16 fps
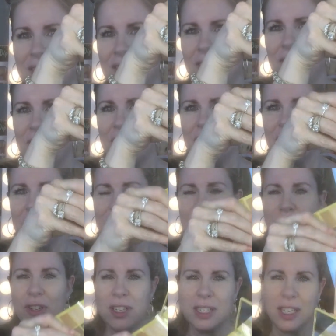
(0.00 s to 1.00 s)
and neutrals, and
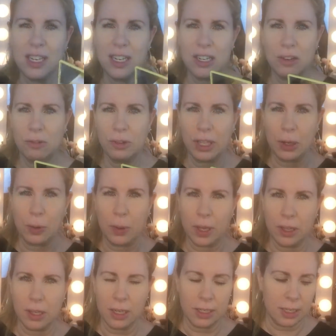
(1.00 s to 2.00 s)
we're just gonna do a really
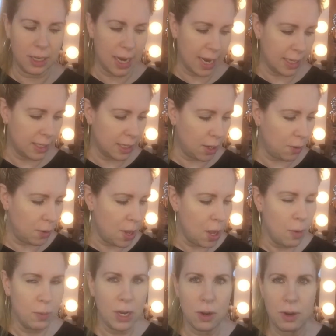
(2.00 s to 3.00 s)
quick look today, so
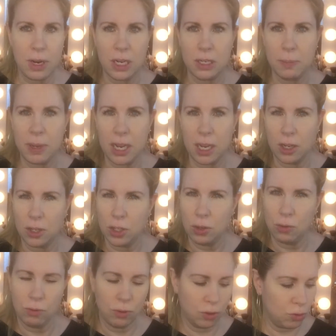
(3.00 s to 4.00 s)
we don't need to be too
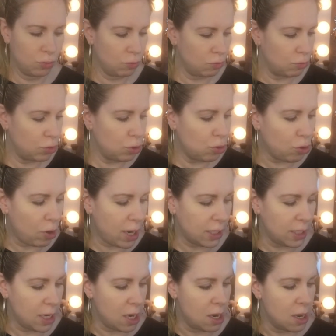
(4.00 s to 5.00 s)

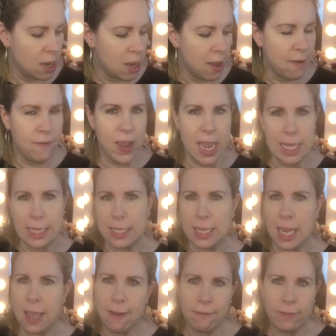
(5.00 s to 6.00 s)
crazy and
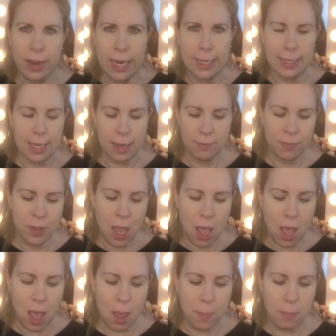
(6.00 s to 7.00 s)
fancy.
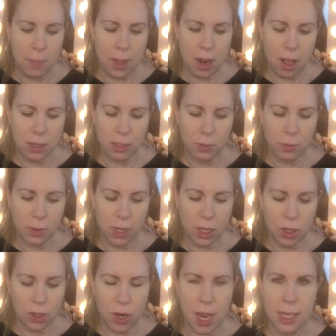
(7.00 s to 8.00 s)
But also we're
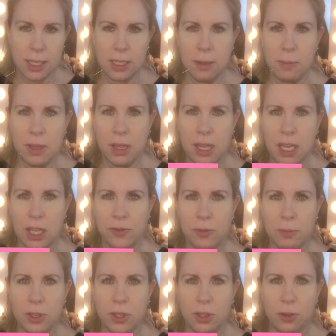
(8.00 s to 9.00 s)
gonna try some of the things from
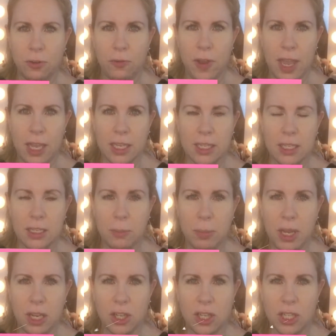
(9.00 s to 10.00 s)
the Too Faced
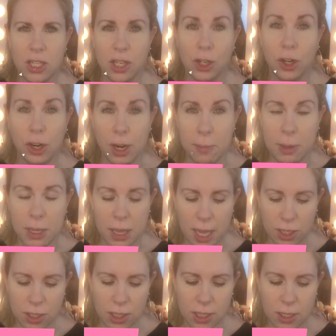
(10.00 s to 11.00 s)
Peaches and Cream
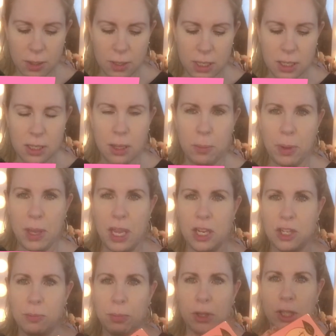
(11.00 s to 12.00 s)
collection. So this is the
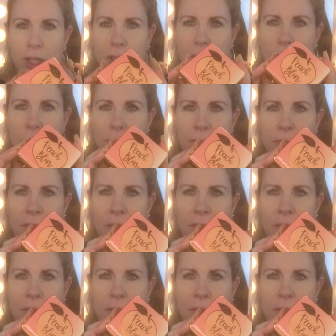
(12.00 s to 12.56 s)
Peach Blur,